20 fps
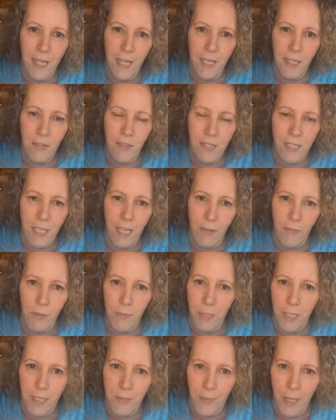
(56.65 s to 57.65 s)
that you see,
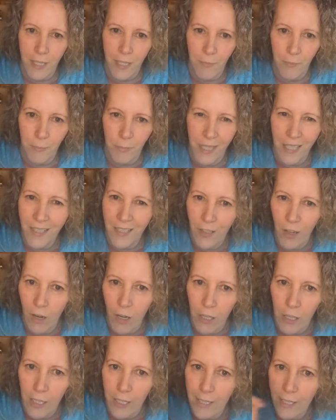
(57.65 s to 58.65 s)
everybody's making bead
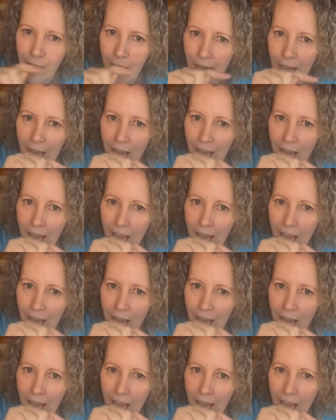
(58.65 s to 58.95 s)
garland,